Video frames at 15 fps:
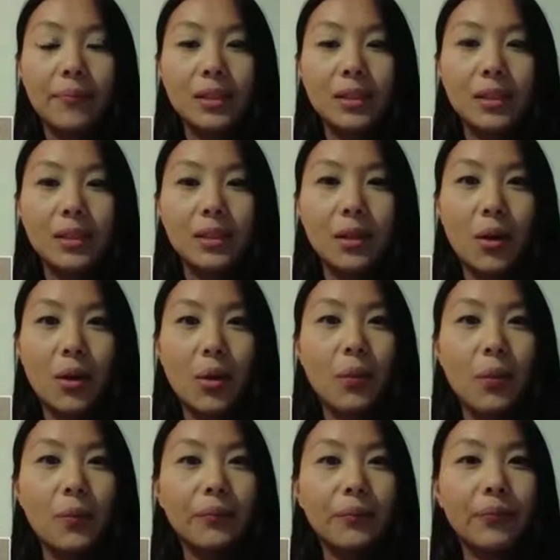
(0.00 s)

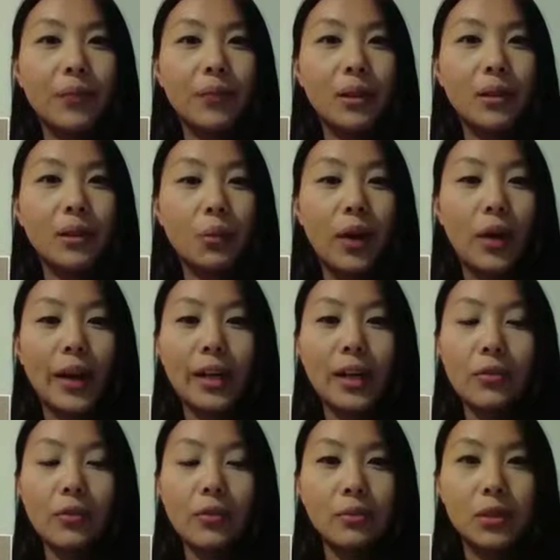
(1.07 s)
So
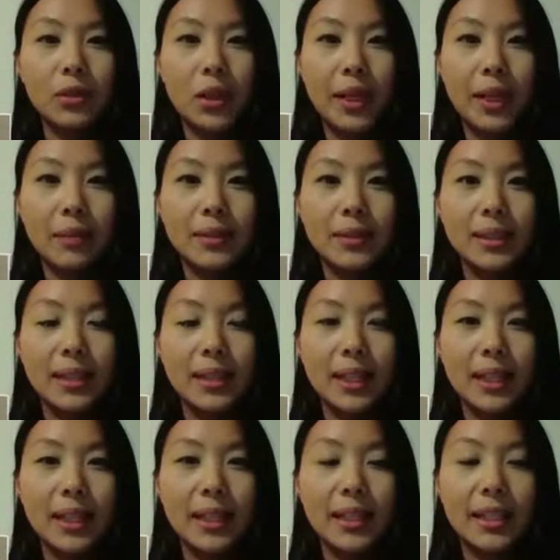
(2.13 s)
writing from dreams
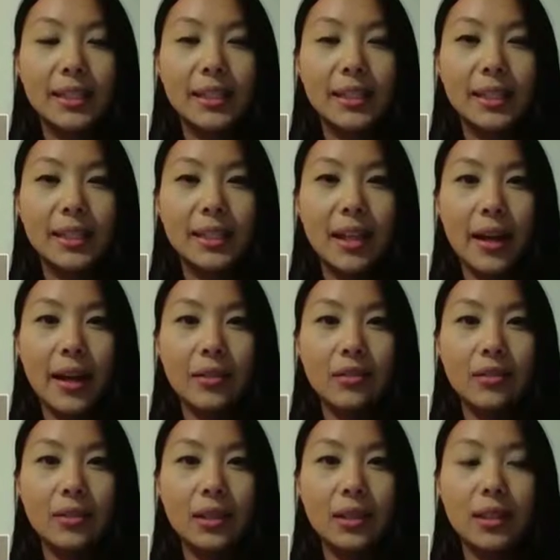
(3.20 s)
is kind
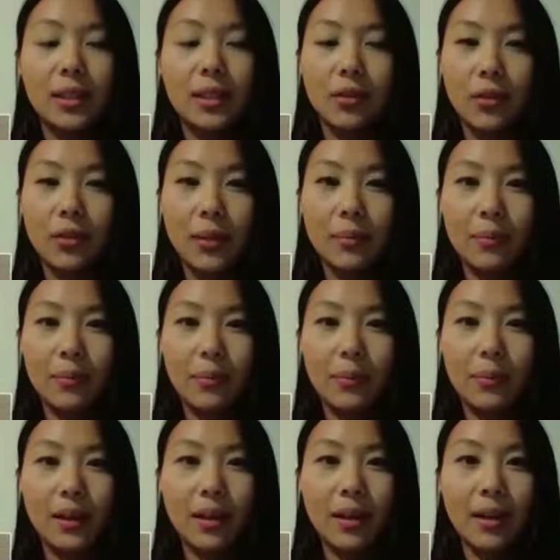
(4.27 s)
of different
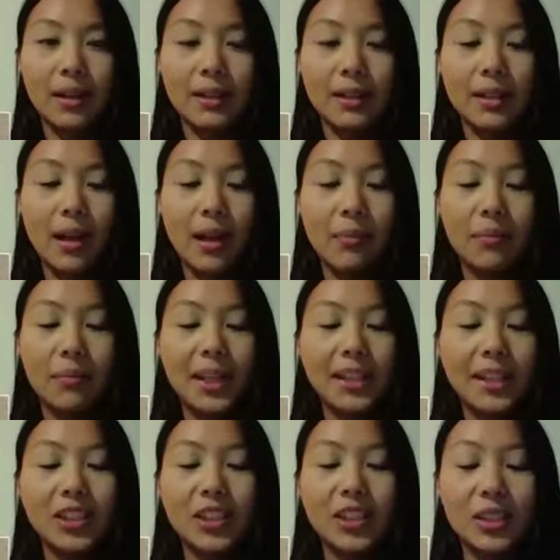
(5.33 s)
because
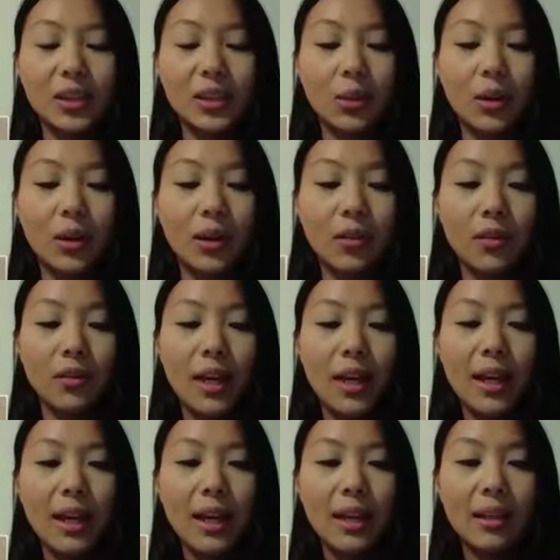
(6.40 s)
it just sort of
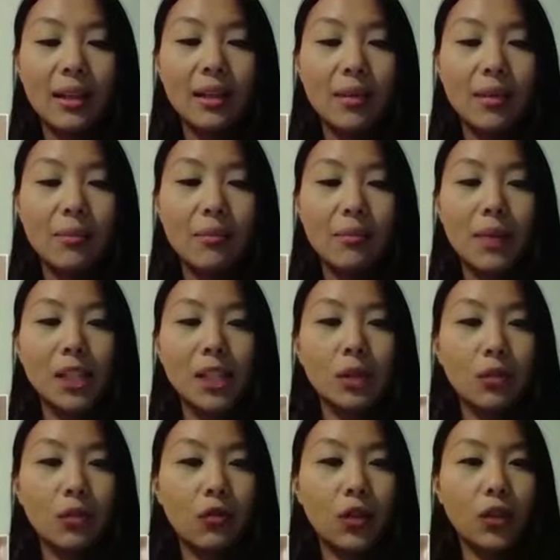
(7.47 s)
makes
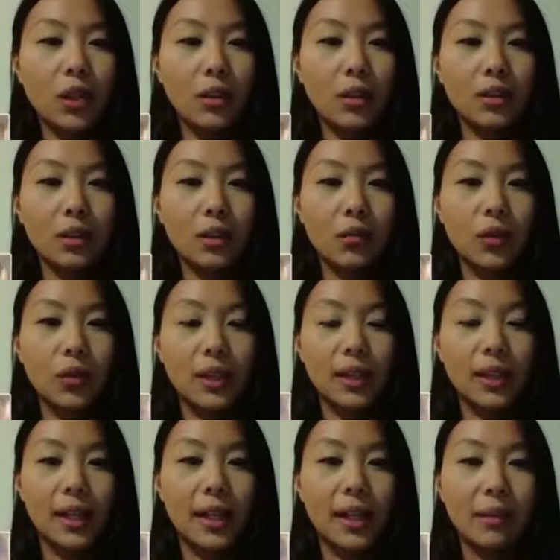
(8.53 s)
you feel
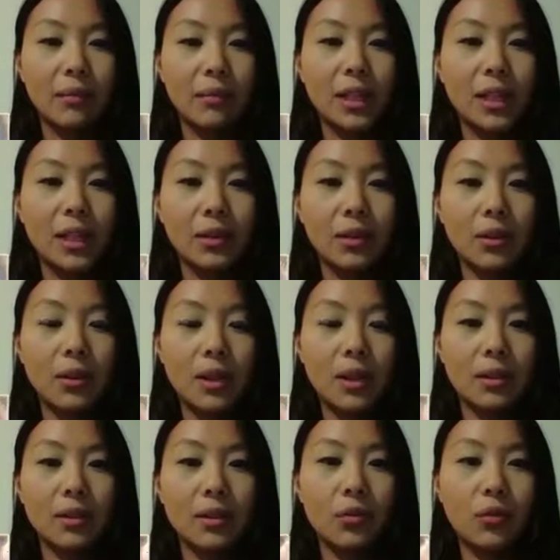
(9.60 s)
differently and makes you think
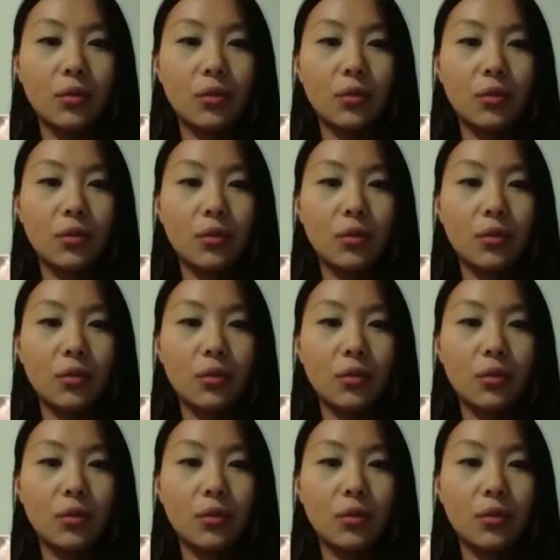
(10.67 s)
differently.